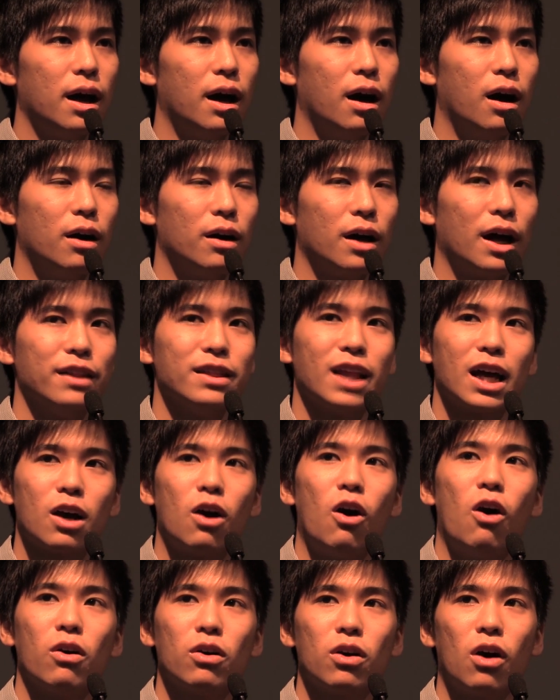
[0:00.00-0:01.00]
uh,
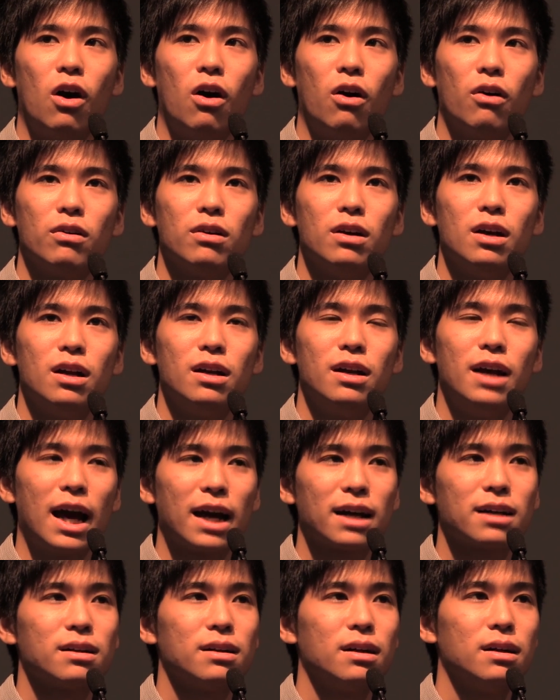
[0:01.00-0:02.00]
unlike Hong Kong,
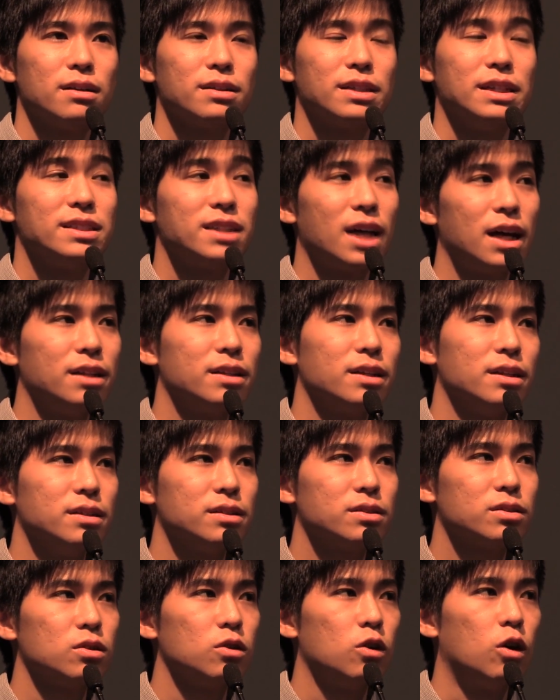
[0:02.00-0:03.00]
lack
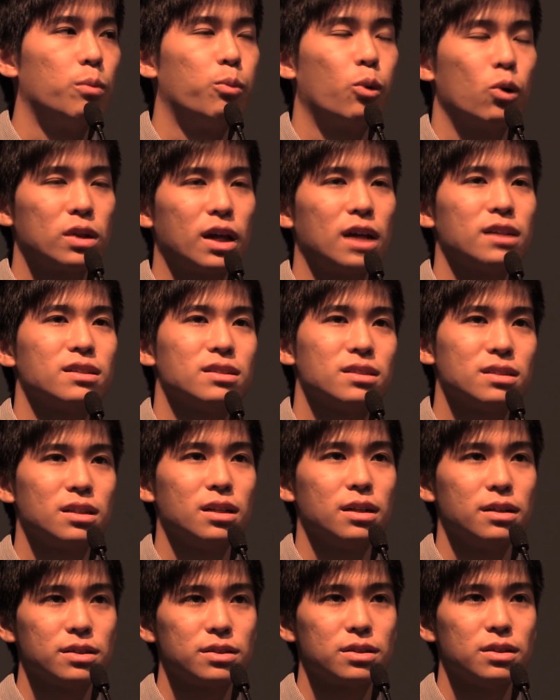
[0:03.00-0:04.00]
descendants or
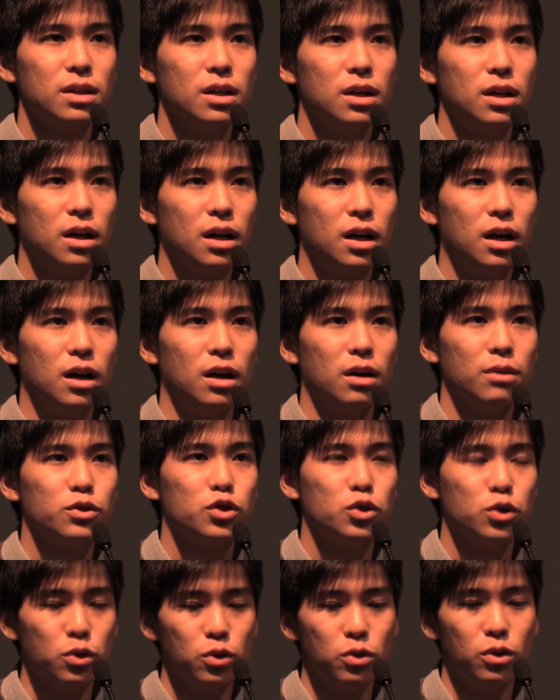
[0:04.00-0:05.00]
protesters uh,
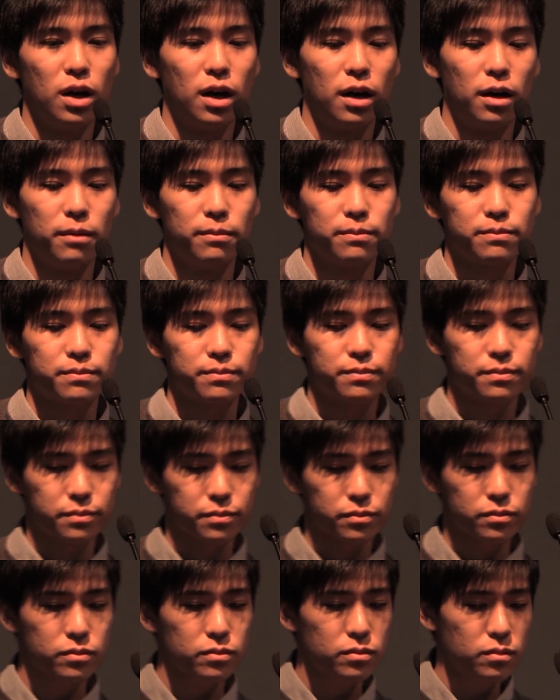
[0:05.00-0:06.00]
to um,
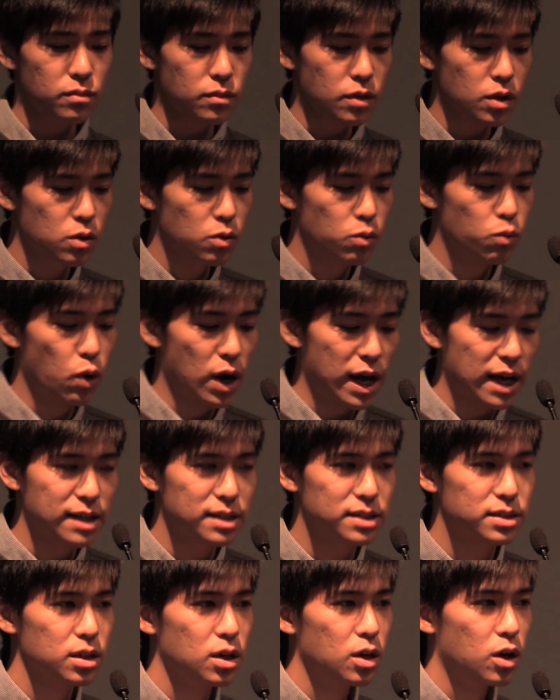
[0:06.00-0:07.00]

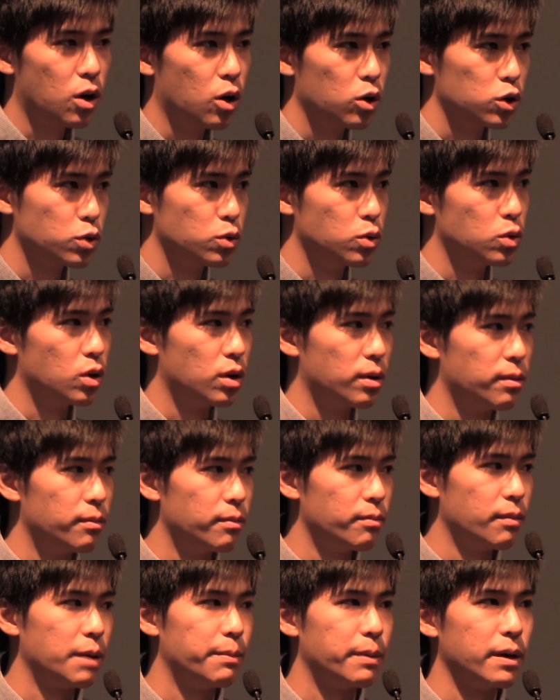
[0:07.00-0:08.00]
raise or to
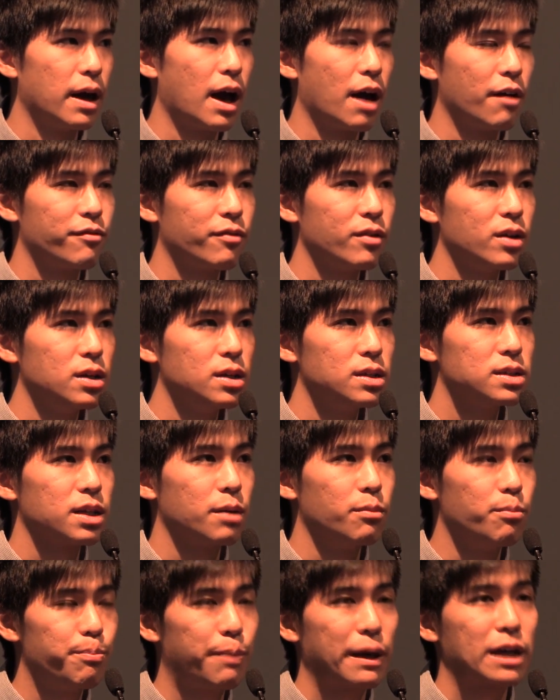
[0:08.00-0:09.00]
um, maybe have
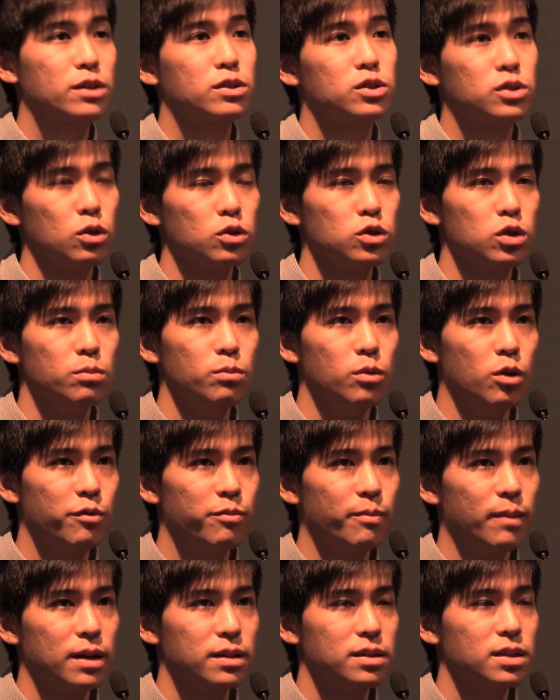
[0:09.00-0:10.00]
some big social
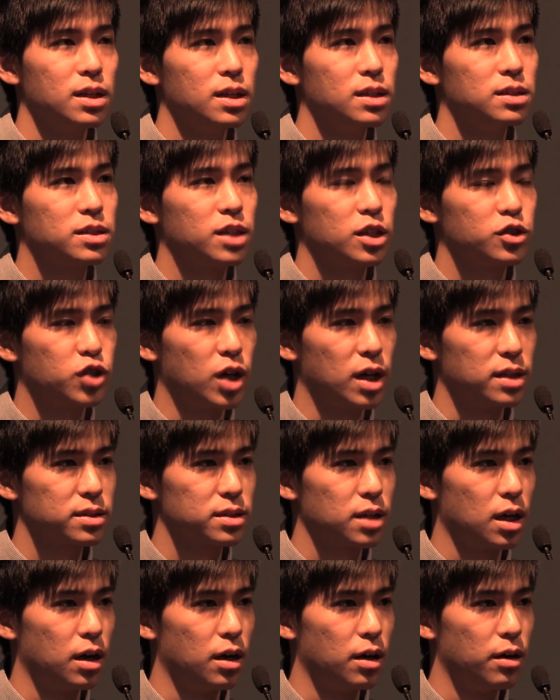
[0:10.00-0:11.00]
movement such
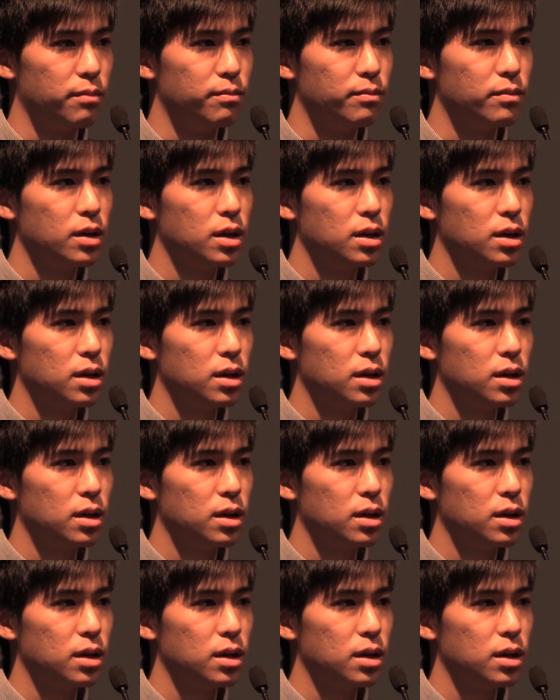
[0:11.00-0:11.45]
as um,